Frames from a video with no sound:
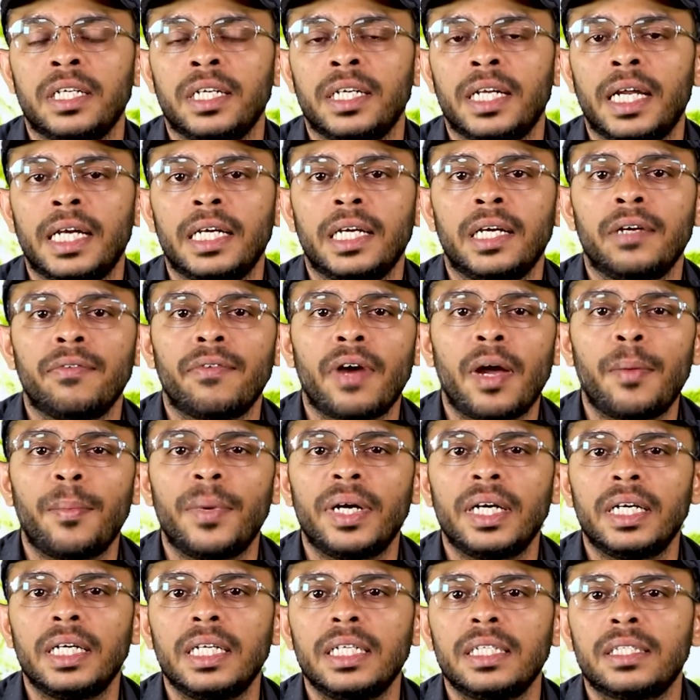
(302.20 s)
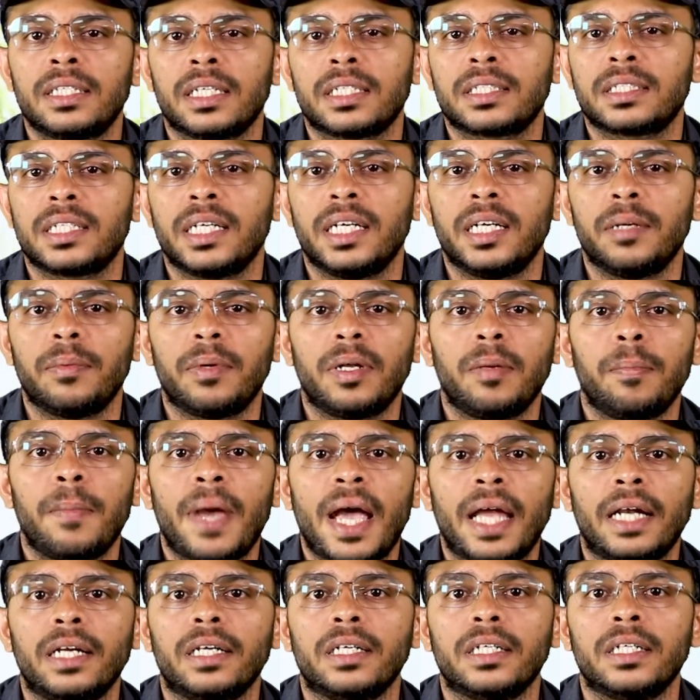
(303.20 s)
in an environmentally sustainable
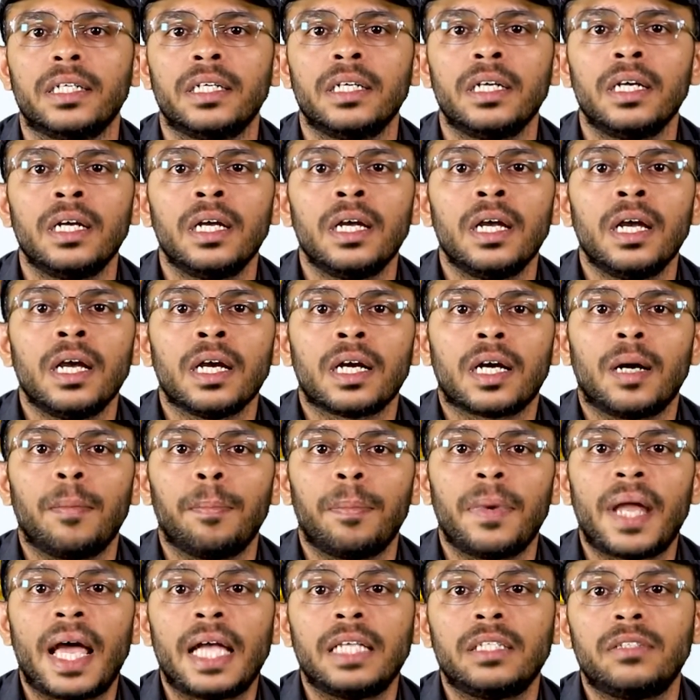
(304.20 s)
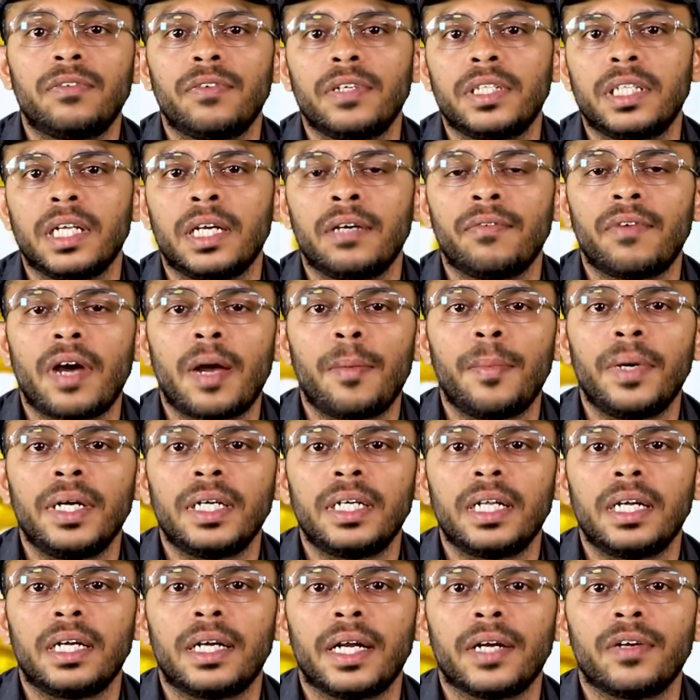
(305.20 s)
manner. Compliance with
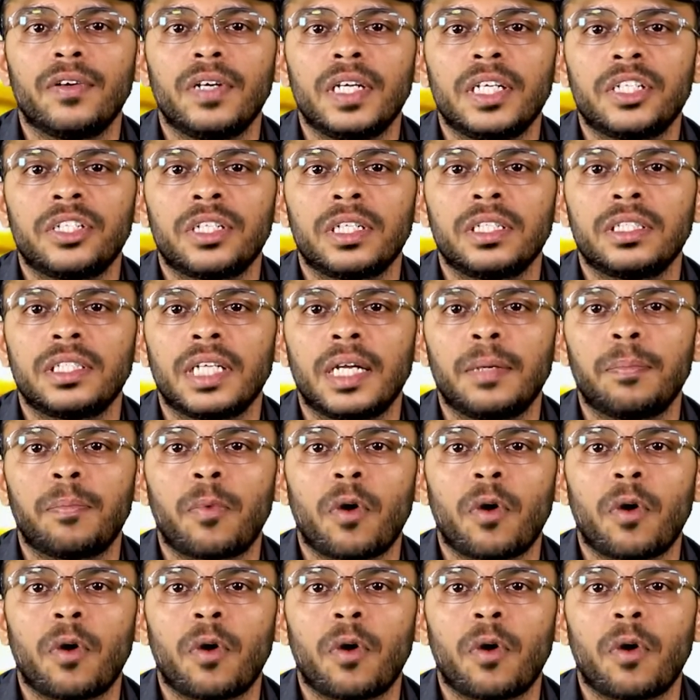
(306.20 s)
environmental regulations and